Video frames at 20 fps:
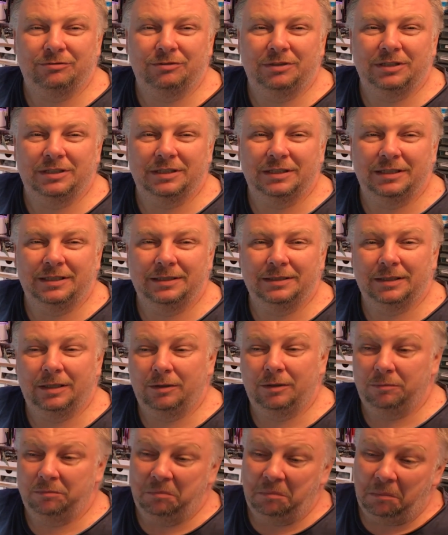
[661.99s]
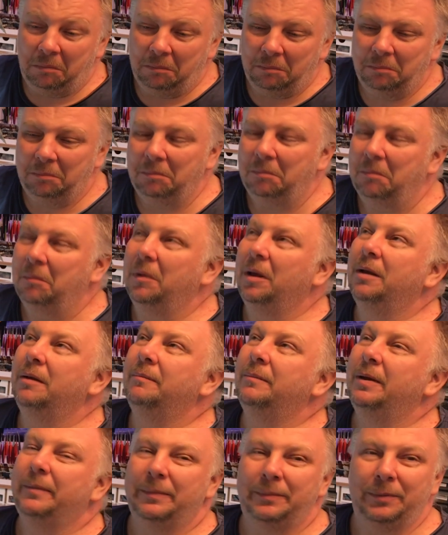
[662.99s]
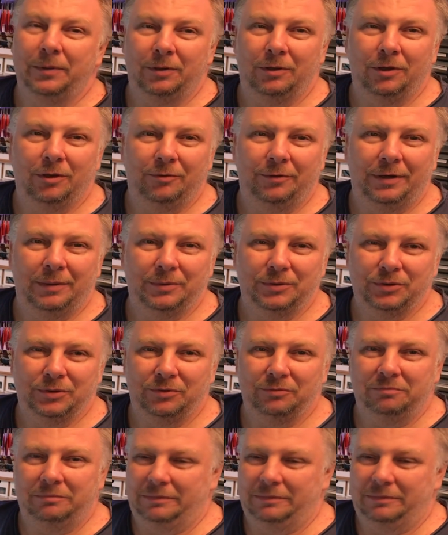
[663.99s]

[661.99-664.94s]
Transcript: recently, so hmm, maybe I put the lottery numbers on.